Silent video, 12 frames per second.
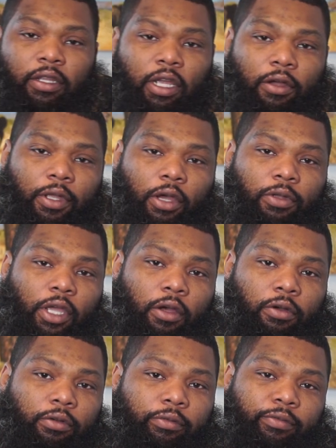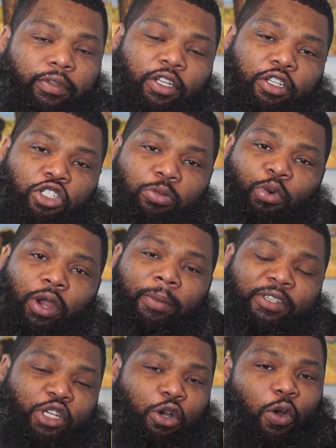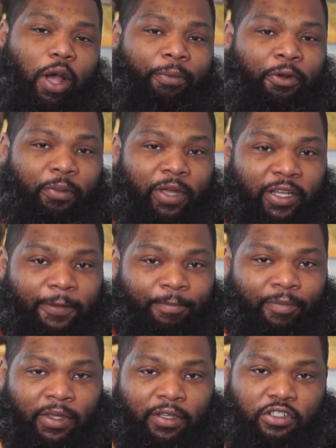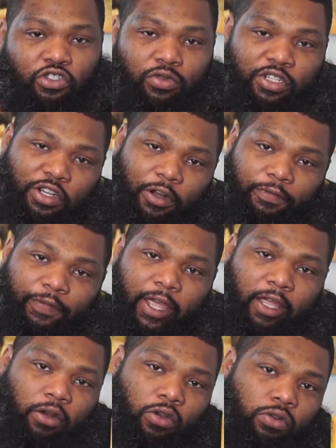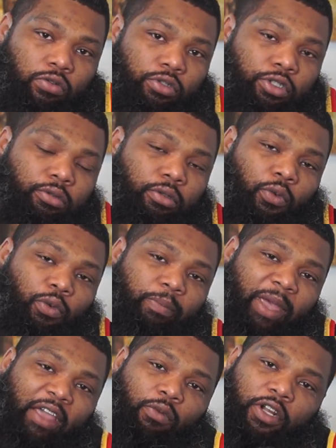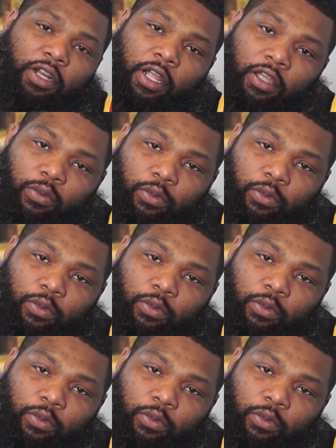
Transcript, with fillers: Yo, yo, yo. It's your boy Enrico Guapo, man. Street Certified News. We back with another